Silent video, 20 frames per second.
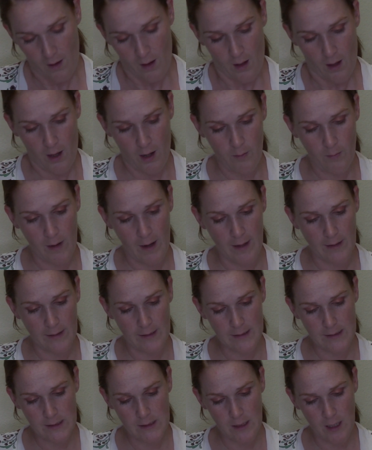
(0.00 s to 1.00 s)
All right,
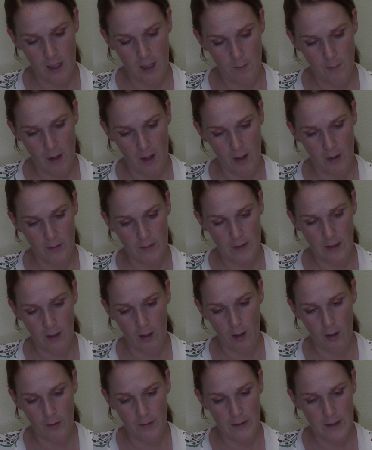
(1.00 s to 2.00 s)
let's talk about
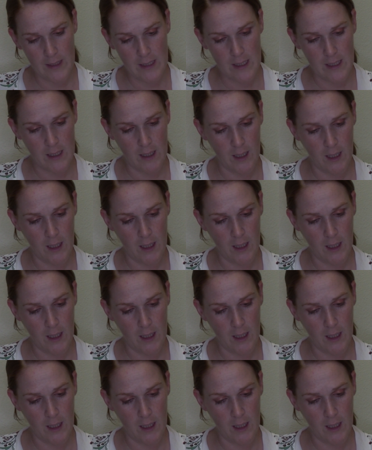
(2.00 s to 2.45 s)
all the